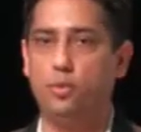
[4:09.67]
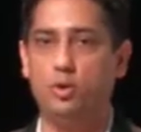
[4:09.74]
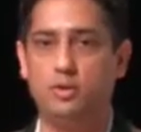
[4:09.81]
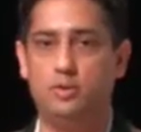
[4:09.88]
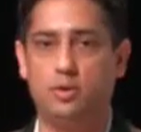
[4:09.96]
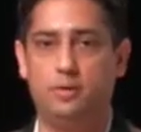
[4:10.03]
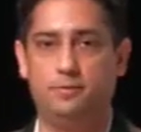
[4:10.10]

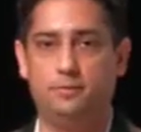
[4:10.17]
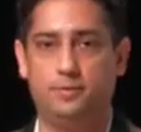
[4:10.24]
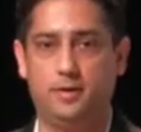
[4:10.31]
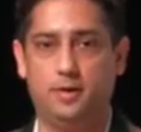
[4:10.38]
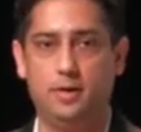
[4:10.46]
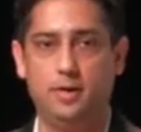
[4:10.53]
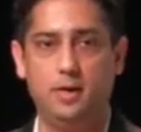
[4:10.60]
bolts of
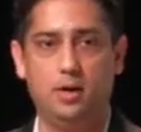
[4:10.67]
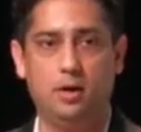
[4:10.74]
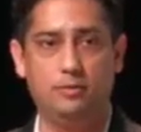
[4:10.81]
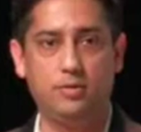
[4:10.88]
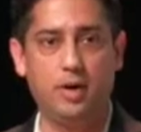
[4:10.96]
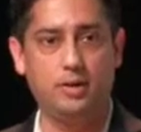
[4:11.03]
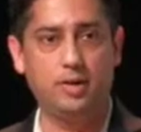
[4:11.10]

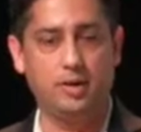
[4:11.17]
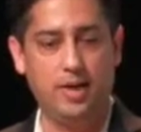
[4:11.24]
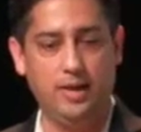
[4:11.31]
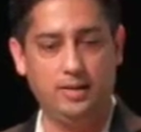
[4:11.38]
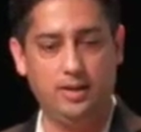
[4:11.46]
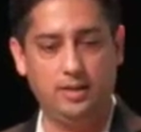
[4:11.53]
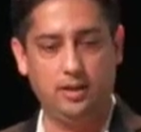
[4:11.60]
the
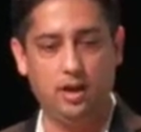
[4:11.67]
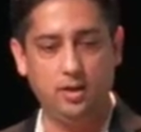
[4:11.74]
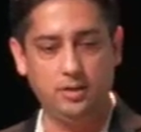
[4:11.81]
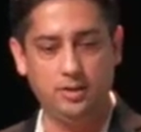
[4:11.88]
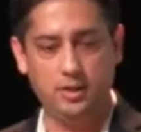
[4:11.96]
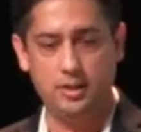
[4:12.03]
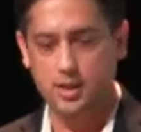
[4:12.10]
underlying
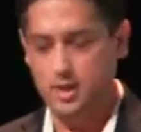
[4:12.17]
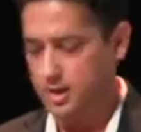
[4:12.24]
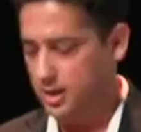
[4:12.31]
technology.